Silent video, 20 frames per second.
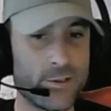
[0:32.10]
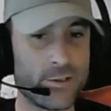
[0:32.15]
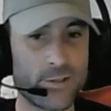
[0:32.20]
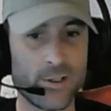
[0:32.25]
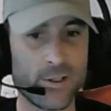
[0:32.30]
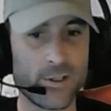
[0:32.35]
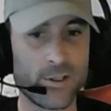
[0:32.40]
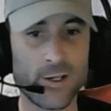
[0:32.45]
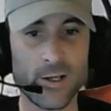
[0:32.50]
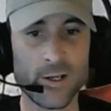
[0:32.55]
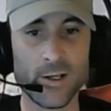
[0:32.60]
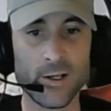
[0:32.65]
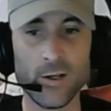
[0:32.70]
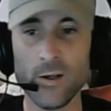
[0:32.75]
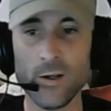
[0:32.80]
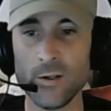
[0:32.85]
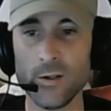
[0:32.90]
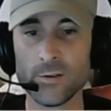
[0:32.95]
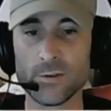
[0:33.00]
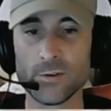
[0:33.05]
things today.
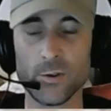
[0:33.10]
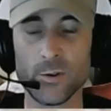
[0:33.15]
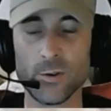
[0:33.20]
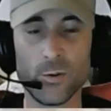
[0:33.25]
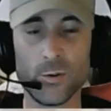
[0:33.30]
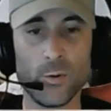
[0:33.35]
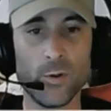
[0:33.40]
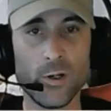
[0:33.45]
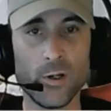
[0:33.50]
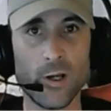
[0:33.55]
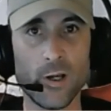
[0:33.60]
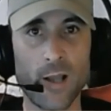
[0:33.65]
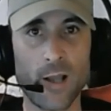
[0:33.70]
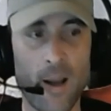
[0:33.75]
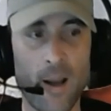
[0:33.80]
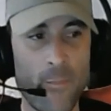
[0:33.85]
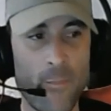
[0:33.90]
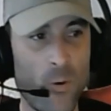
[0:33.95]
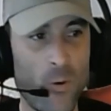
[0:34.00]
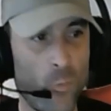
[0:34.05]
So,
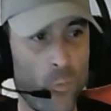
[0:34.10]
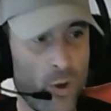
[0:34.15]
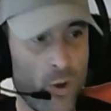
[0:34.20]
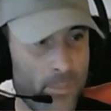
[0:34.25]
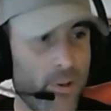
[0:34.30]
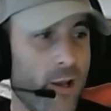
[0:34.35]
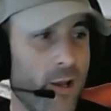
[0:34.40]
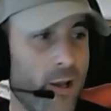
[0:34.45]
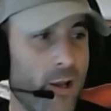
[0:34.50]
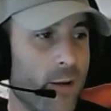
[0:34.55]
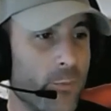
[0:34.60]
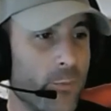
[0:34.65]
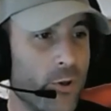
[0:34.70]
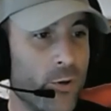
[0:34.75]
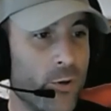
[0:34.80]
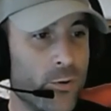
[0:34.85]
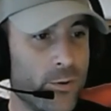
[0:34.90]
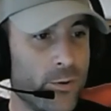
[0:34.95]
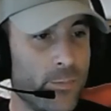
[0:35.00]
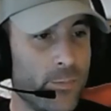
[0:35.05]
got my webcam
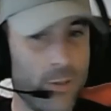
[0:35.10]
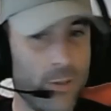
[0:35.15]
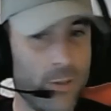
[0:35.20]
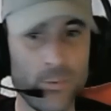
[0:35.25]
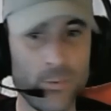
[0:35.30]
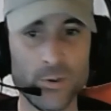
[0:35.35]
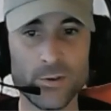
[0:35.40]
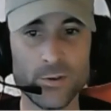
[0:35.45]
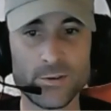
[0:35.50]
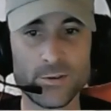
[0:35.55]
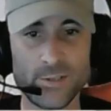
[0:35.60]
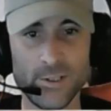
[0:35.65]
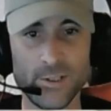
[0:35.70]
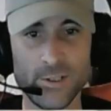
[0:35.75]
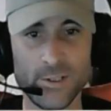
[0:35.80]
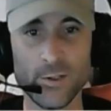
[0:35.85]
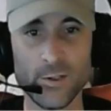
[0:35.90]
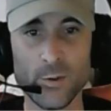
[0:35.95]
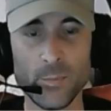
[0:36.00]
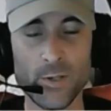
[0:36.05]
going. Maybe you'll see
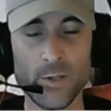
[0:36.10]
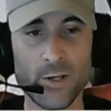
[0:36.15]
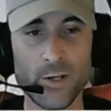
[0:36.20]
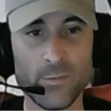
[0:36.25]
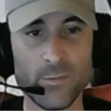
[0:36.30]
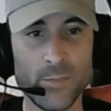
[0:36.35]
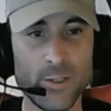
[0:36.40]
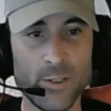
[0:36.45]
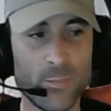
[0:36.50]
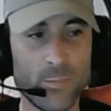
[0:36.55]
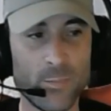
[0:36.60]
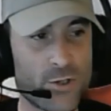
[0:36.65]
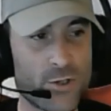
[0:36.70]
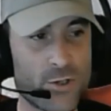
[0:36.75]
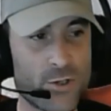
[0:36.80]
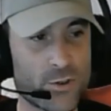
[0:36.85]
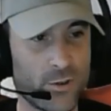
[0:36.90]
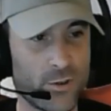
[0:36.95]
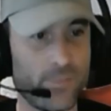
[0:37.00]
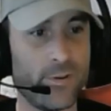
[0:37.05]
a little bit of me and my
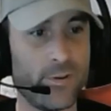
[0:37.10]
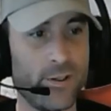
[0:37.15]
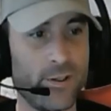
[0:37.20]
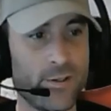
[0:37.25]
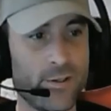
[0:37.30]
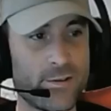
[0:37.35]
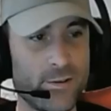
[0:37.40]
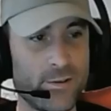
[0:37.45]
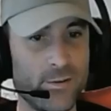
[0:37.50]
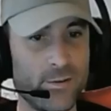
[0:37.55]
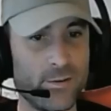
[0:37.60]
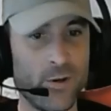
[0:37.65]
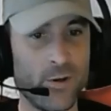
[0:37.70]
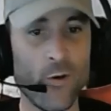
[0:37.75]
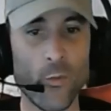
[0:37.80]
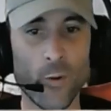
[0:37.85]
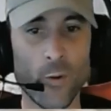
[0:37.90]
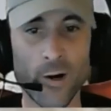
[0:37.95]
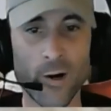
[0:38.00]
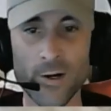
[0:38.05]
struffiness and
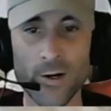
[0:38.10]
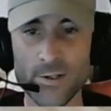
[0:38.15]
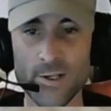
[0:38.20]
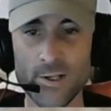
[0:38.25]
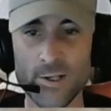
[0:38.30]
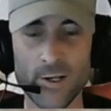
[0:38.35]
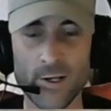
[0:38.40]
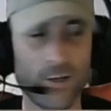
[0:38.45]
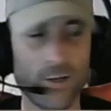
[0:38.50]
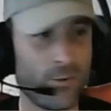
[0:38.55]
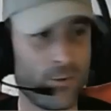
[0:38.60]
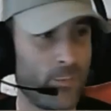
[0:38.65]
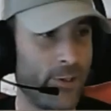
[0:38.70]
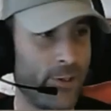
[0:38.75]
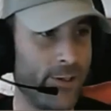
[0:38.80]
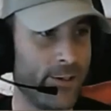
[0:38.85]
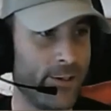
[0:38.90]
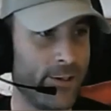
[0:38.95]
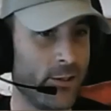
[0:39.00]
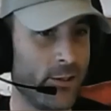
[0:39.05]
all the wires hanging off
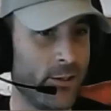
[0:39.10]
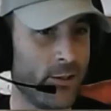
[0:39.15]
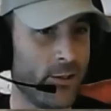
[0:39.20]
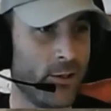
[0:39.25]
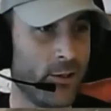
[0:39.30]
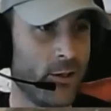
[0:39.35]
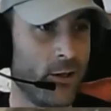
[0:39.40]
my head.